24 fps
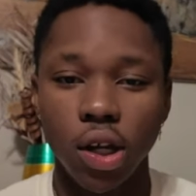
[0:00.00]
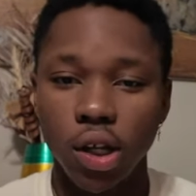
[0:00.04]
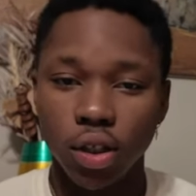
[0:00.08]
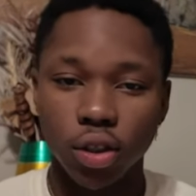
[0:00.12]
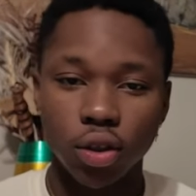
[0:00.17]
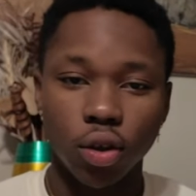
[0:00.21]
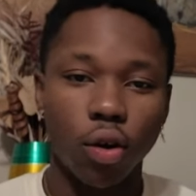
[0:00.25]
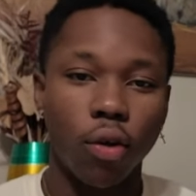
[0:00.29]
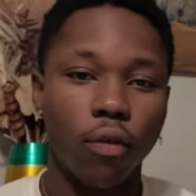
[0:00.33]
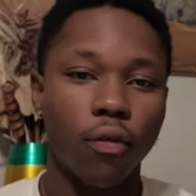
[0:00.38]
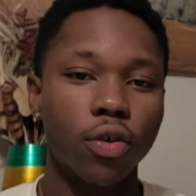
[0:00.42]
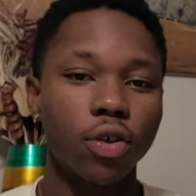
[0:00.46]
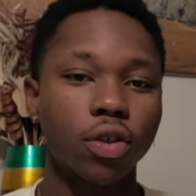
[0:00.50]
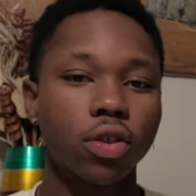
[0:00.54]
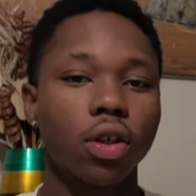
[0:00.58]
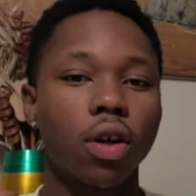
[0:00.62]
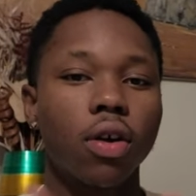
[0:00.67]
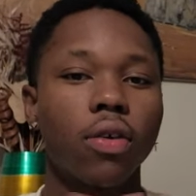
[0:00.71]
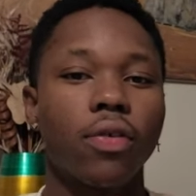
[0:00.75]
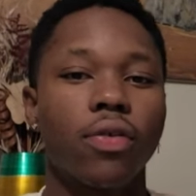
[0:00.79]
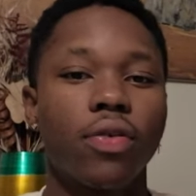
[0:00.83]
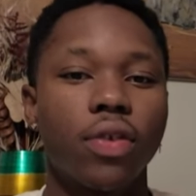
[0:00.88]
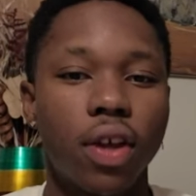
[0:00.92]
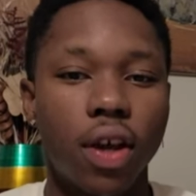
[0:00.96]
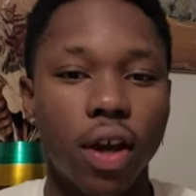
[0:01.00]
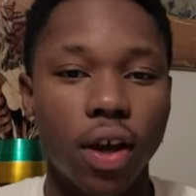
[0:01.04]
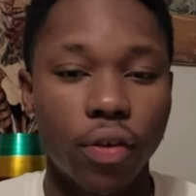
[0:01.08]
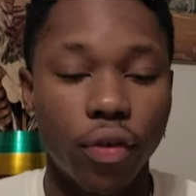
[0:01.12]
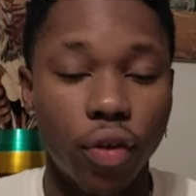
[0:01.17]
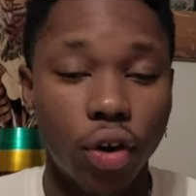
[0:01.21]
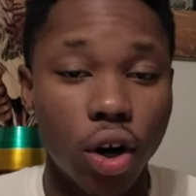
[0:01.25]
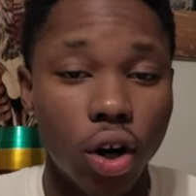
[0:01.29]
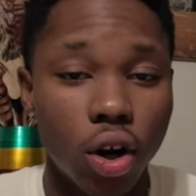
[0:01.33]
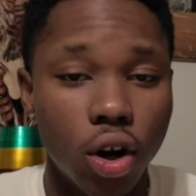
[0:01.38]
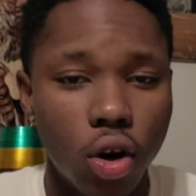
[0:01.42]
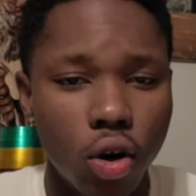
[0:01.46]
So first off, yeah, if
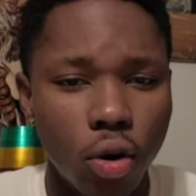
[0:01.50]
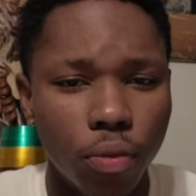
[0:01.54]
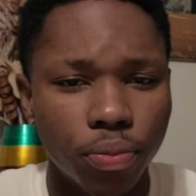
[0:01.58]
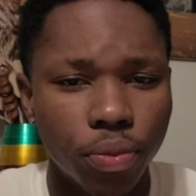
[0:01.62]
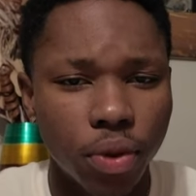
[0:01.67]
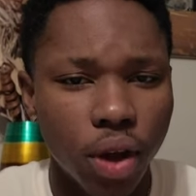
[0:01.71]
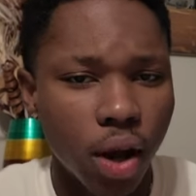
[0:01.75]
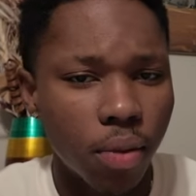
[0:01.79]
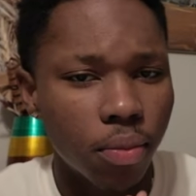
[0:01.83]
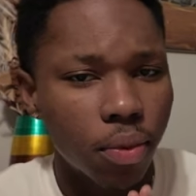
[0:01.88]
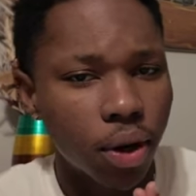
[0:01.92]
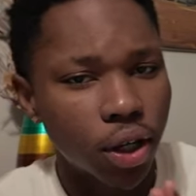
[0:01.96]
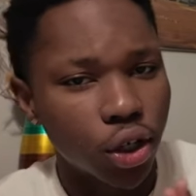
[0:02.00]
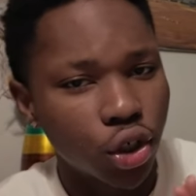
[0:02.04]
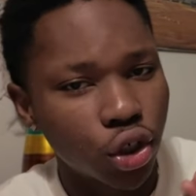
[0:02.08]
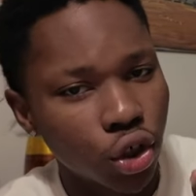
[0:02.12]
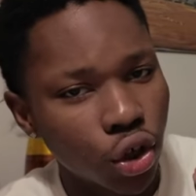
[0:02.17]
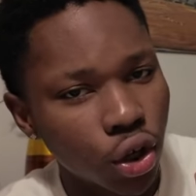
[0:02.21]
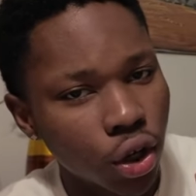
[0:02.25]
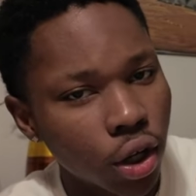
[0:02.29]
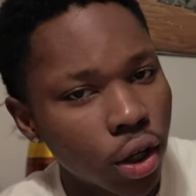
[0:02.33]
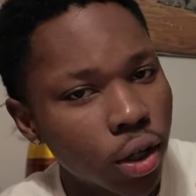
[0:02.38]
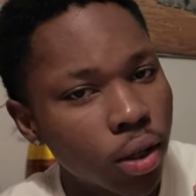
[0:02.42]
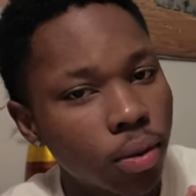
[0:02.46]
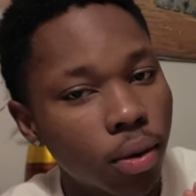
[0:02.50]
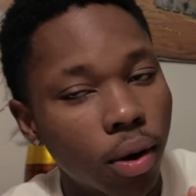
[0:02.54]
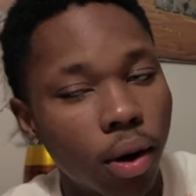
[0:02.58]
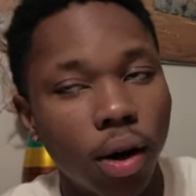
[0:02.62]
you didn't know, I'm Nigerian.